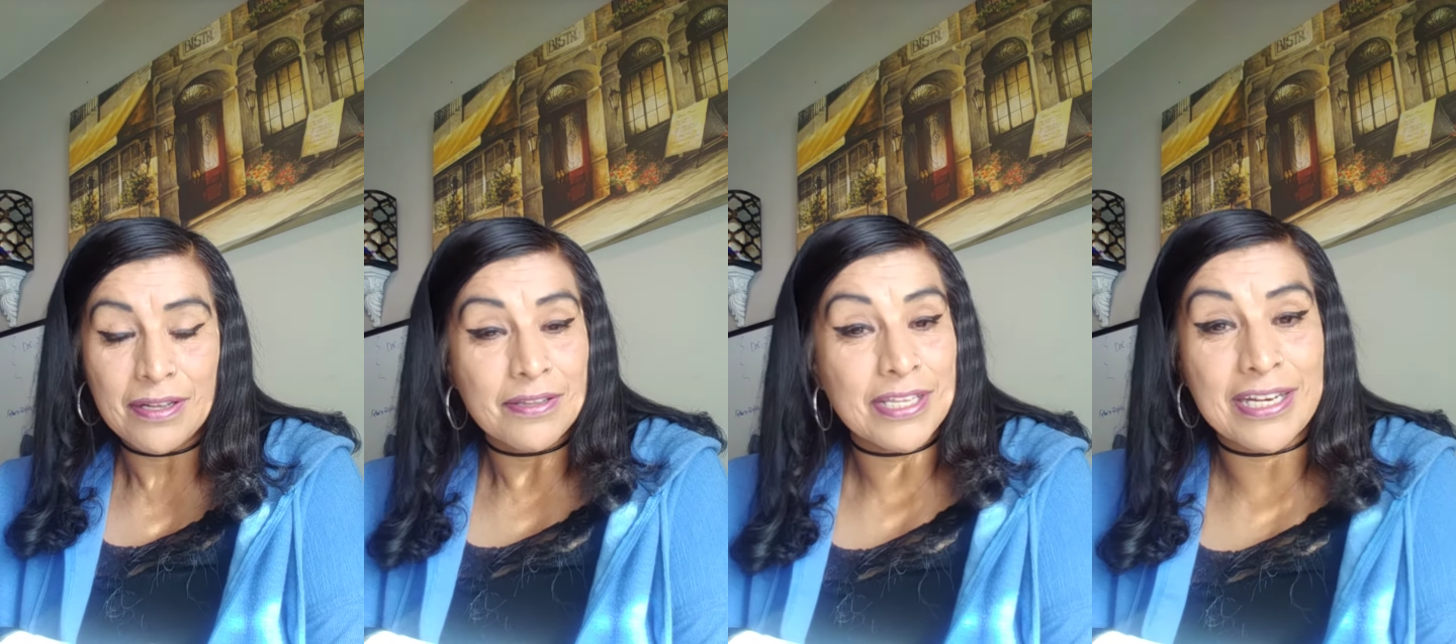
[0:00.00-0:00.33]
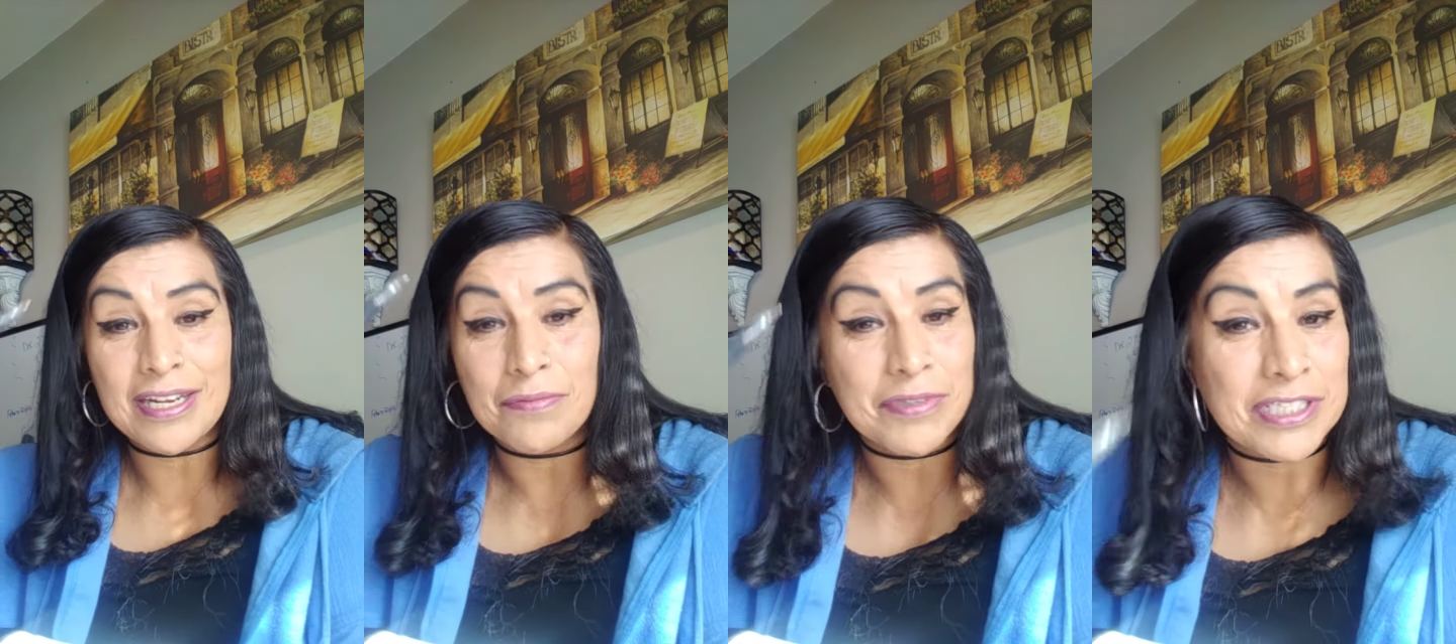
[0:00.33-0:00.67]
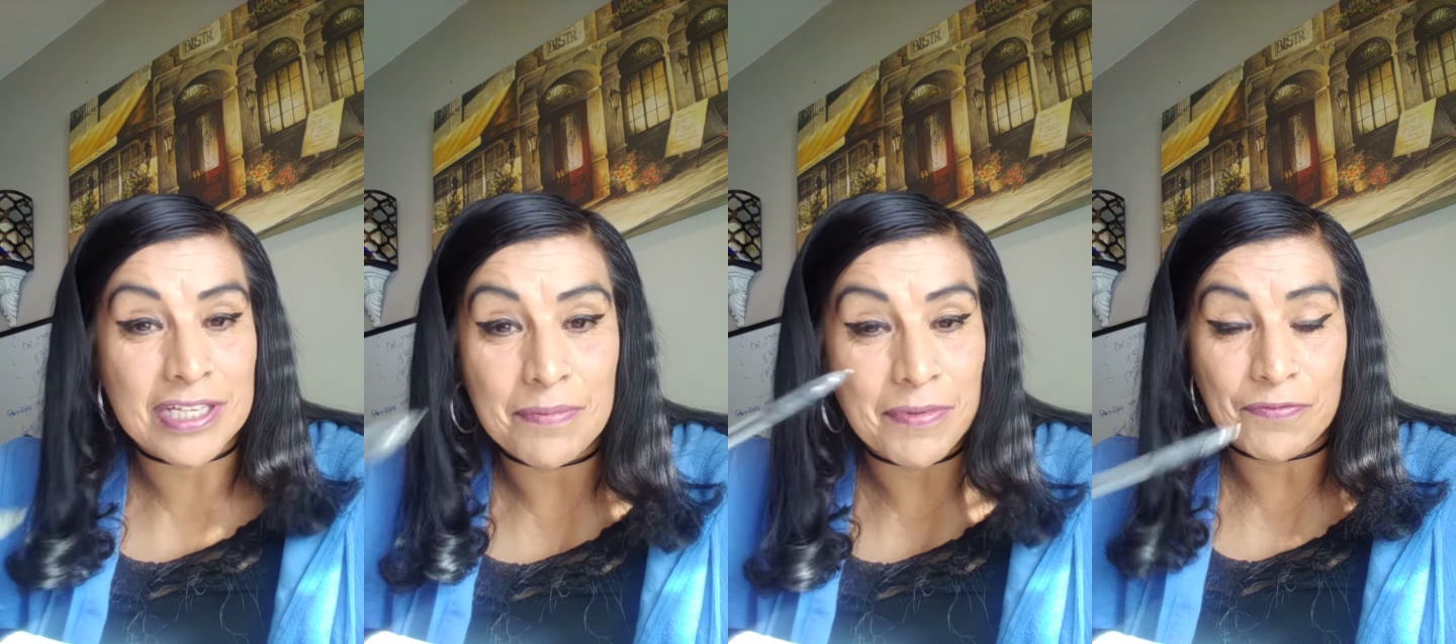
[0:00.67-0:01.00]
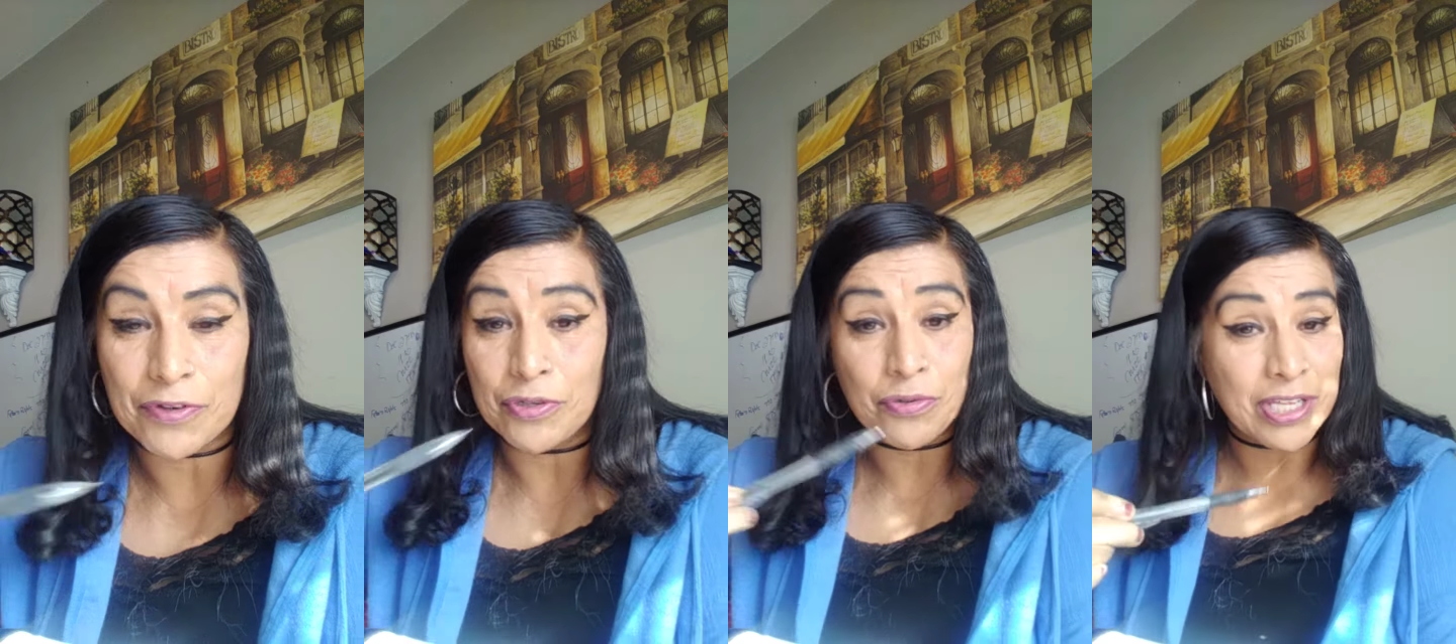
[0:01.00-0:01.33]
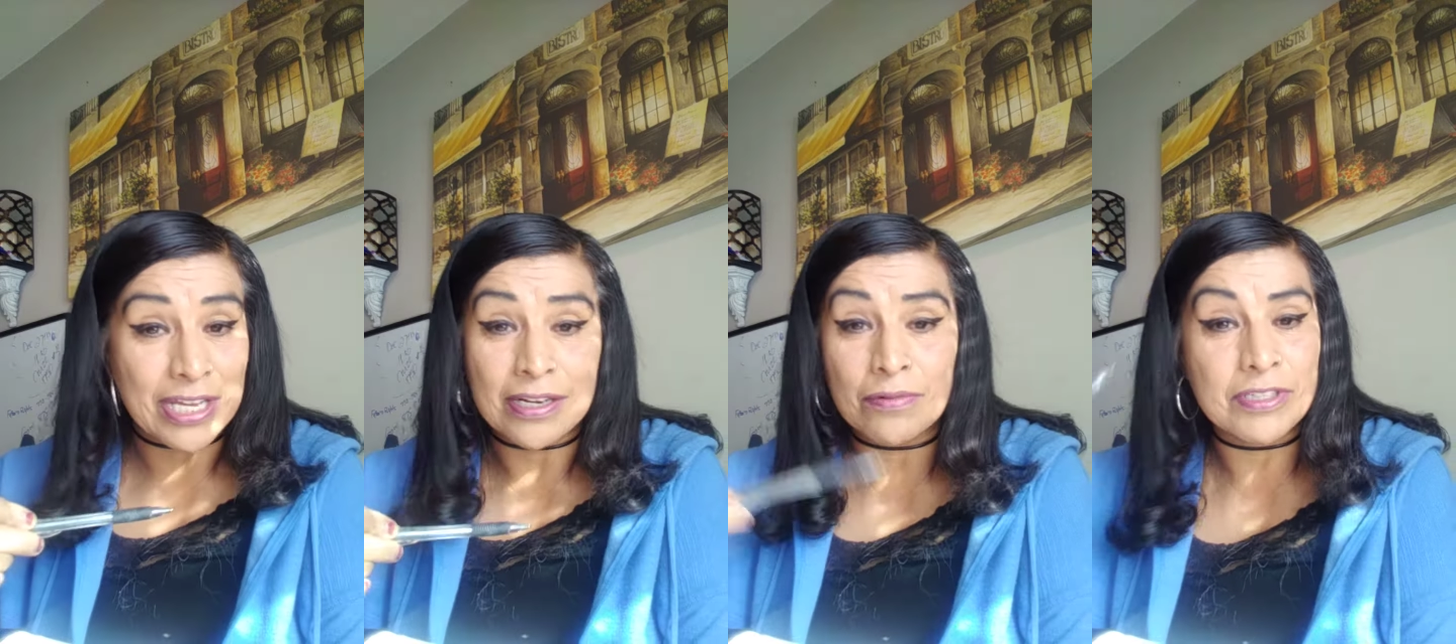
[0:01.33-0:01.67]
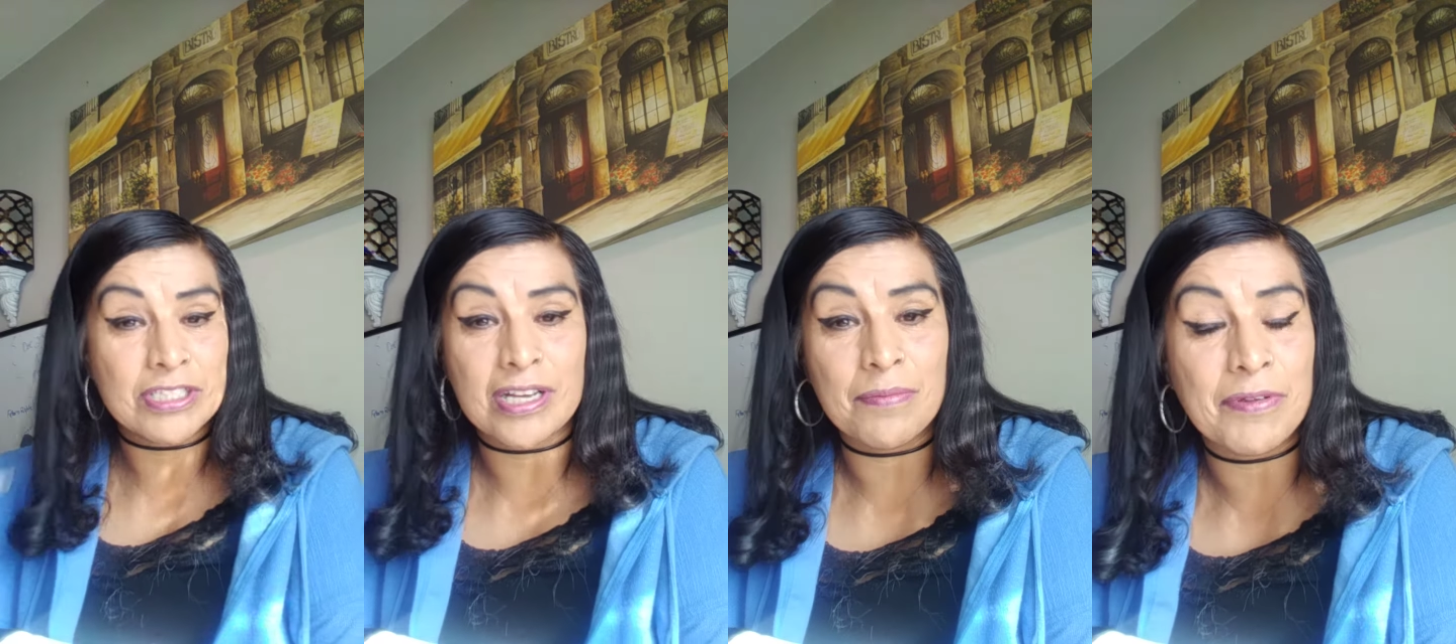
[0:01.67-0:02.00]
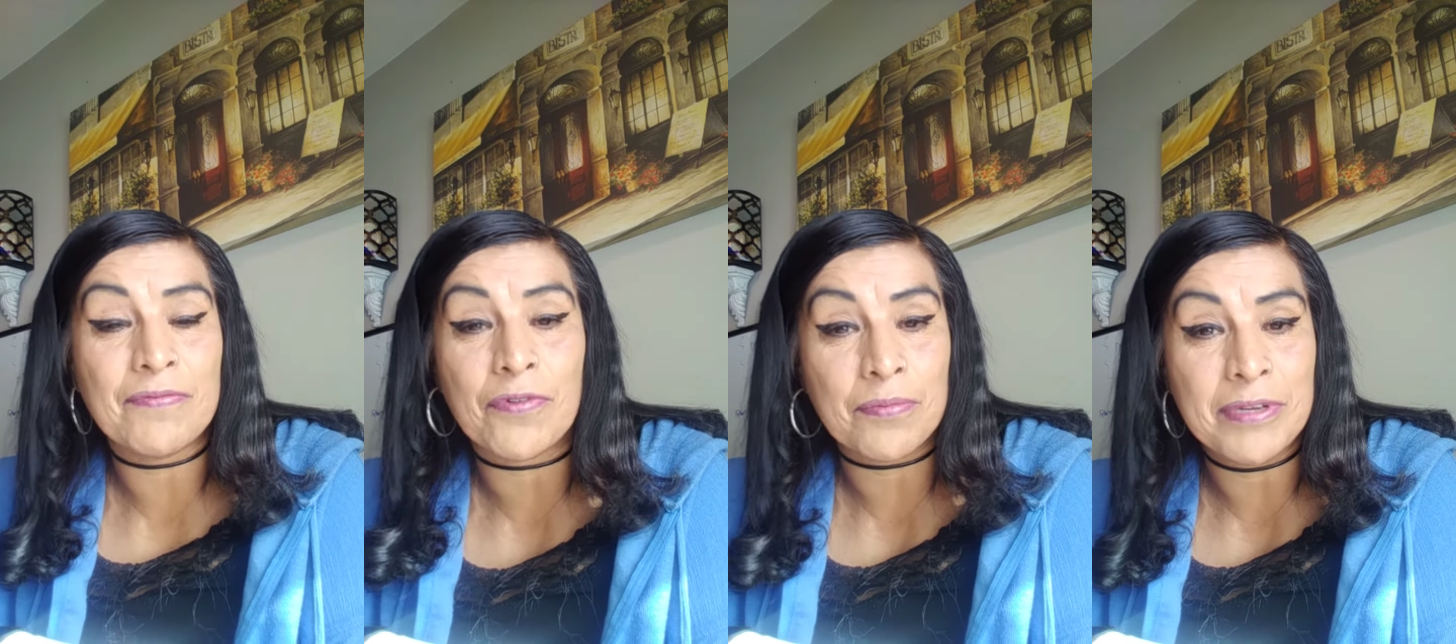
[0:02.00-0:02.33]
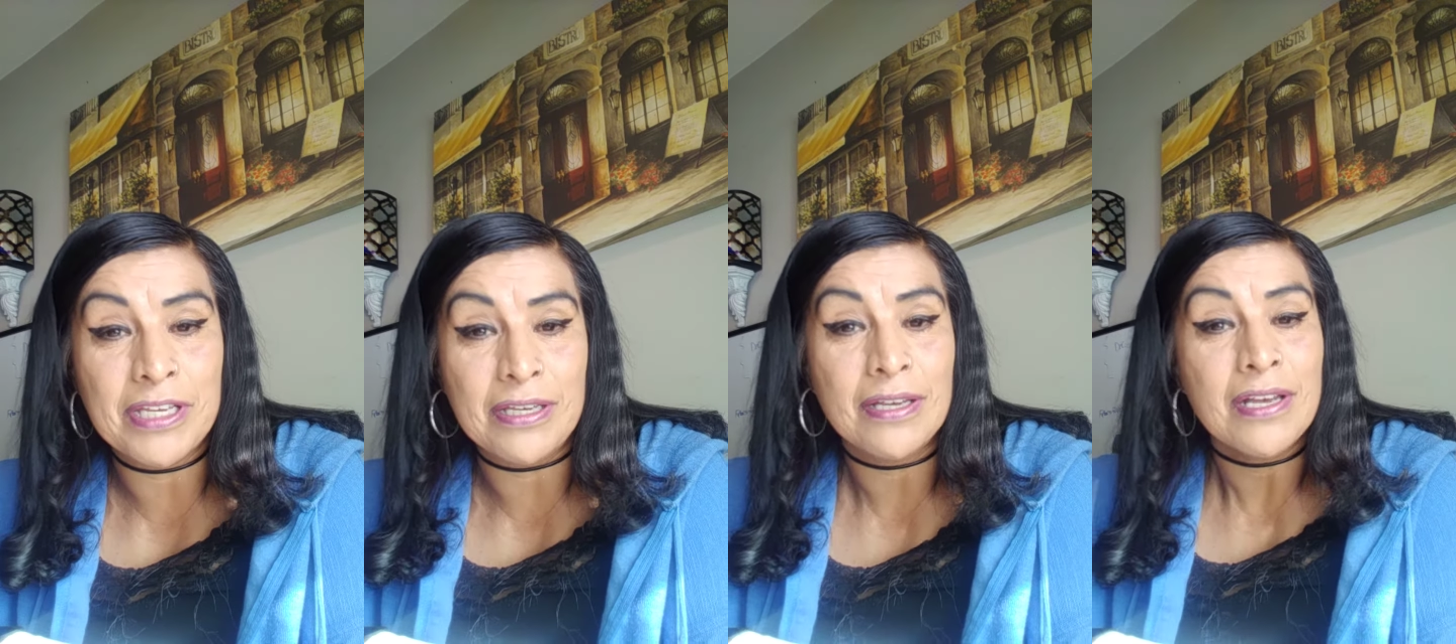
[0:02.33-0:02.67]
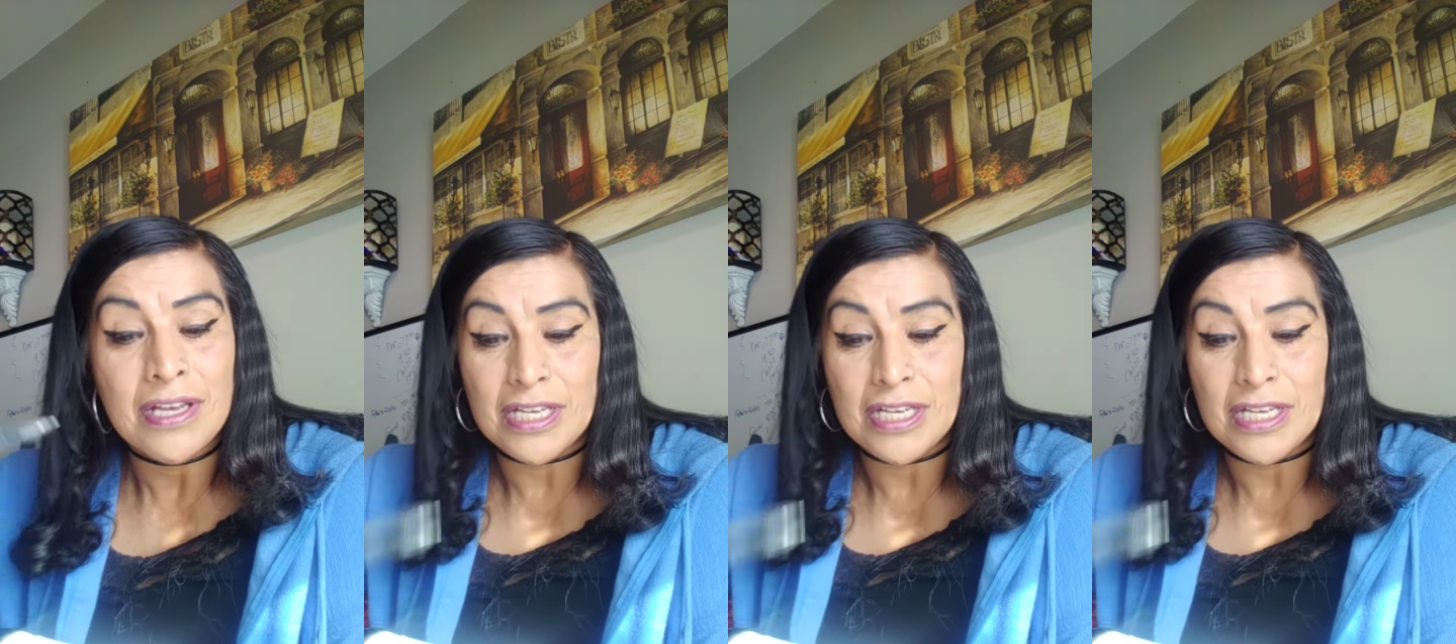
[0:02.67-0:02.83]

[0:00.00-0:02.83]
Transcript: That end was coming for you. That end was coming for me.